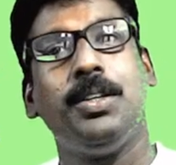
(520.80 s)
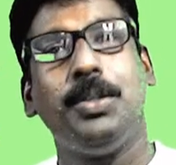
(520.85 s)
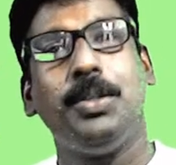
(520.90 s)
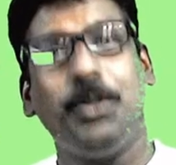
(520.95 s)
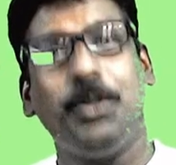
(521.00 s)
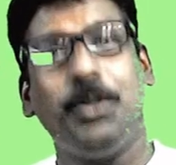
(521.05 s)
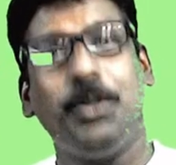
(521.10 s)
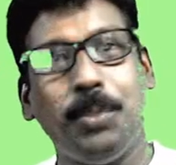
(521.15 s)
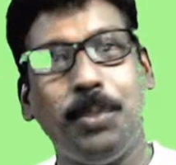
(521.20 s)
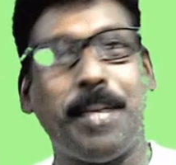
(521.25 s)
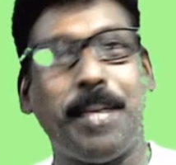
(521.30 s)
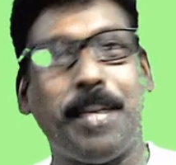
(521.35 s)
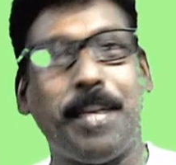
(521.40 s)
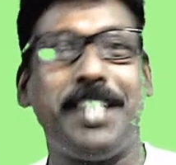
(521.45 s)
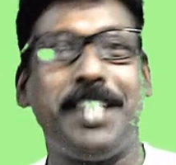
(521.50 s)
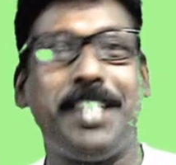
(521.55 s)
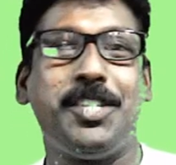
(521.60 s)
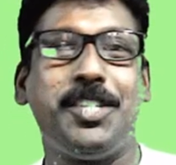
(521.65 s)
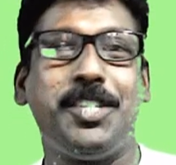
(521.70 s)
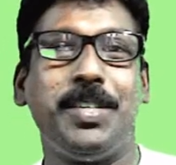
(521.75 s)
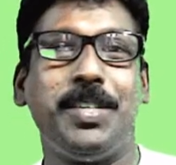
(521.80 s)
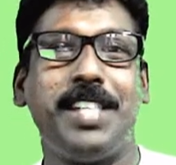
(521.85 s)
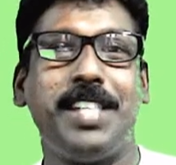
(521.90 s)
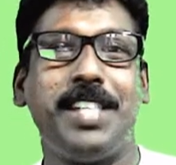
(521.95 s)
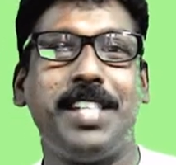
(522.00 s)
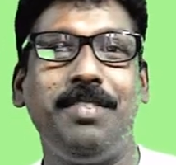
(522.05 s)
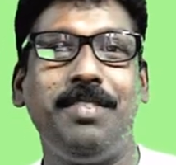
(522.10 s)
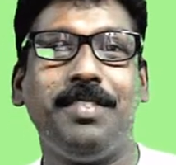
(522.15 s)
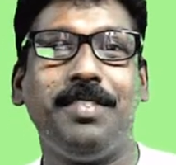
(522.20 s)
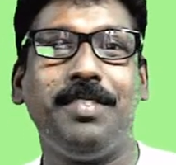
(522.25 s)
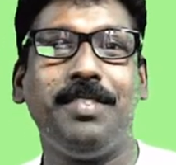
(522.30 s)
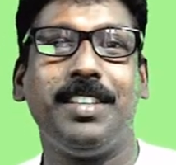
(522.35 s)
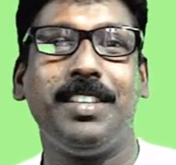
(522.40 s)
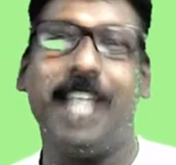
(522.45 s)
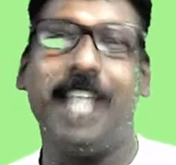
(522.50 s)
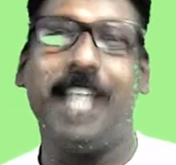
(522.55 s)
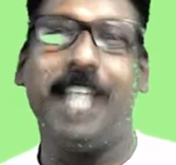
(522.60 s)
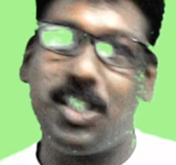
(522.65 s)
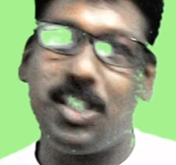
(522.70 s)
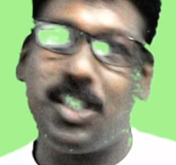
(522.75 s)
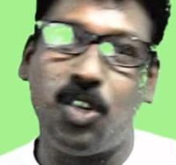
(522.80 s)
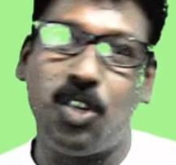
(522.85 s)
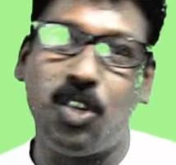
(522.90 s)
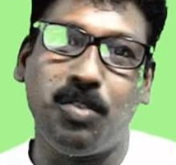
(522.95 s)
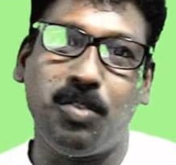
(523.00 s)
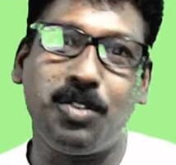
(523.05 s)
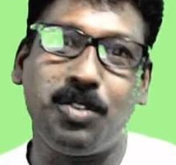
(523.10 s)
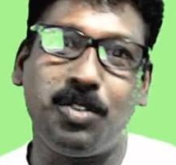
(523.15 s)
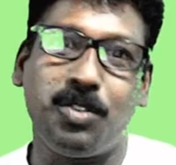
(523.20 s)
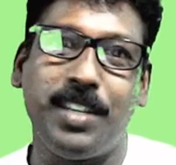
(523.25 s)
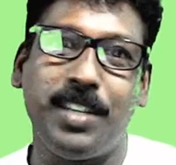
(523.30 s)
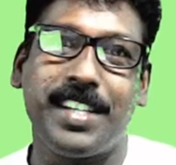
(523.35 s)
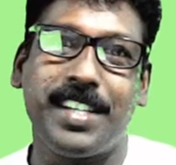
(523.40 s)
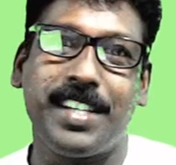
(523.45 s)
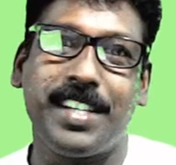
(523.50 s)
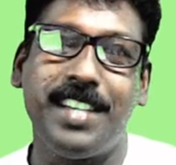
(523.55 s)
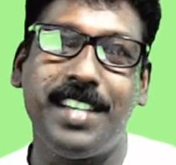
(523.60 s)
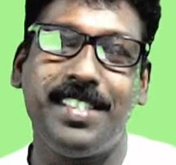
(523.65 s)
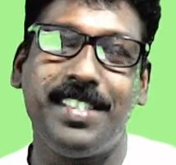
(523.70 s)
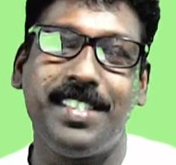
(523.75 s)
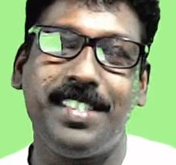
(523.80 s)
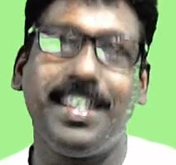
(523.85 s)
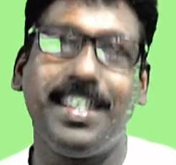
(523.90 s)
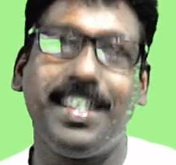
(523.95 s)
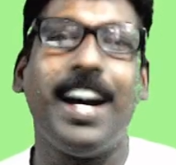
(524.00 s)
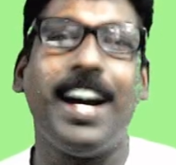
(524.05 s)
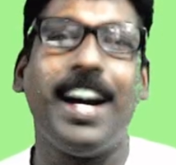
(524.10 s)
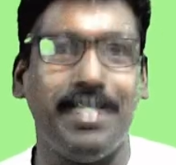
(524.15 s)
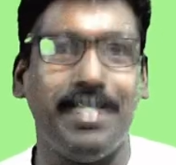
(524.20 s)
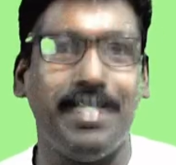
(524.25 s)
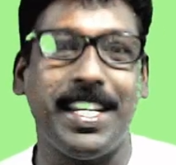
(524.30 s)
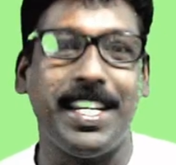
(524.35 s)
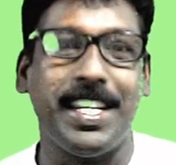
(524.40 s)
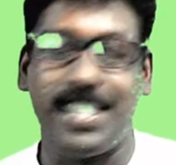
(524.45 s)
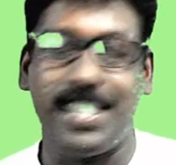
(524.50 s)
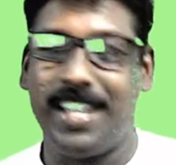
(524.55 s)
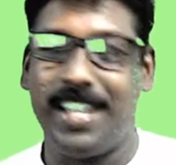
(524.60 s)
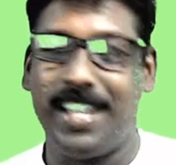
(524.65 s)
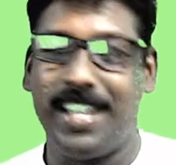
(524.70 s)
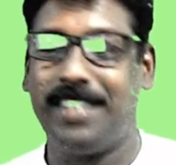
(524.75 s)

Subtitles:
Do practice yourself. That is all for today's class. Have a nice day.